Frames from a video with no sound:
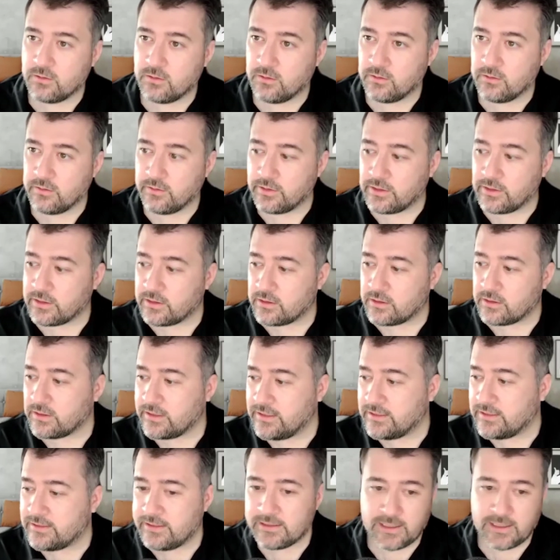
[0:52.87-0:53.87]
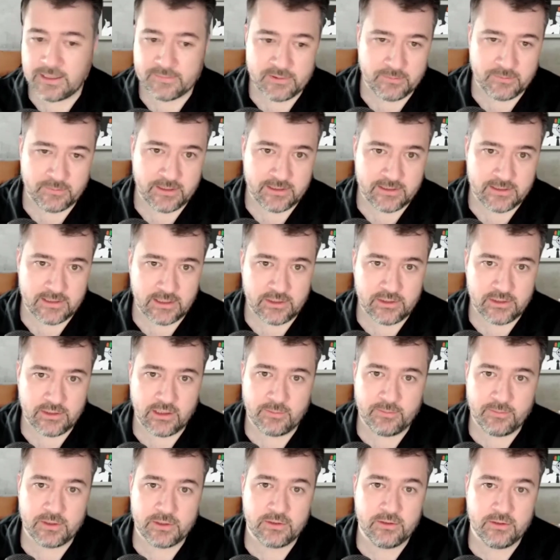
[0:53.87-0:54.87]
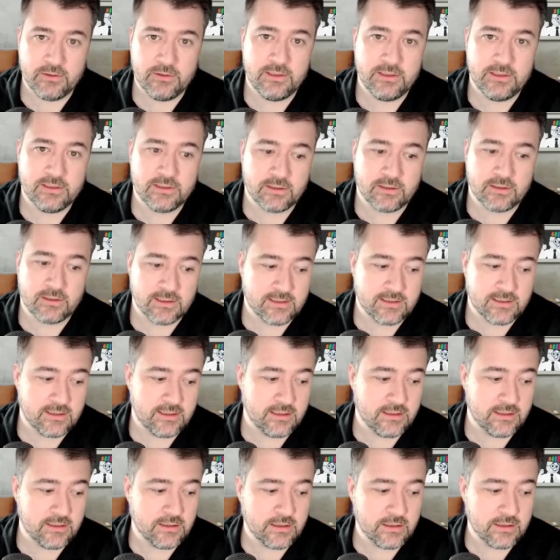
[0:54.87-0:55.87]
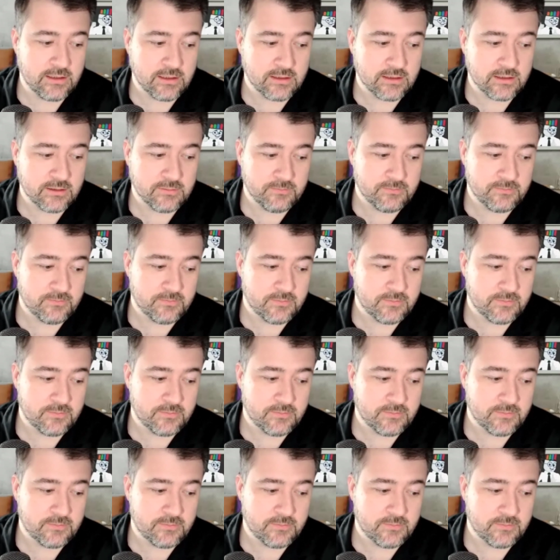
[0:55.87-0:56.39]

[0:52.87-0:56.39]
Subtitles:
the easiest optimization opportunities are listed in the